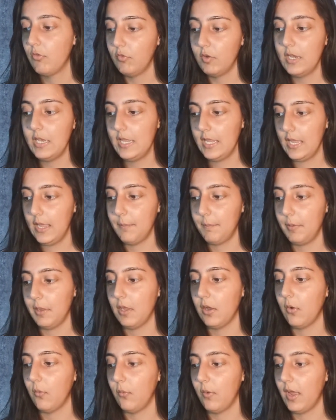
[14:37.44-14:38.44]
Really here
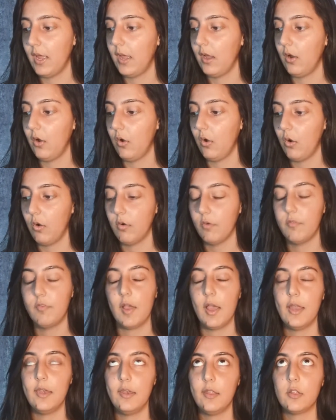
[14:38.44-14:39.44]
being aware of
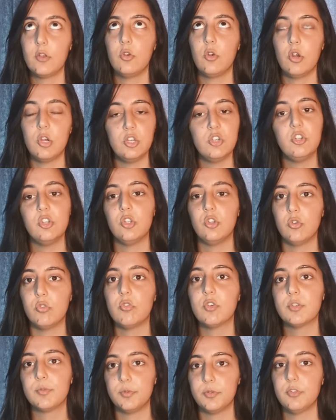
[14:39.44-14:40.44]
and acknowledging
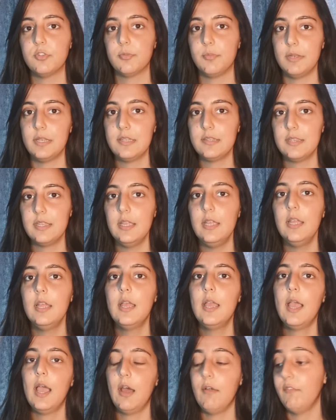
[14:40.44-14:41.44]
your responsibility
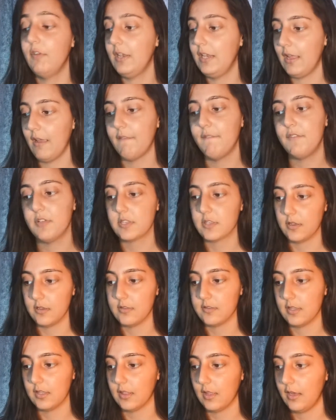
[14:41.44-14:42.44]
and really
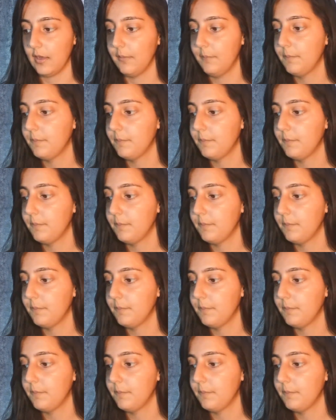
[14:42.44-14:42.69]
emphasizing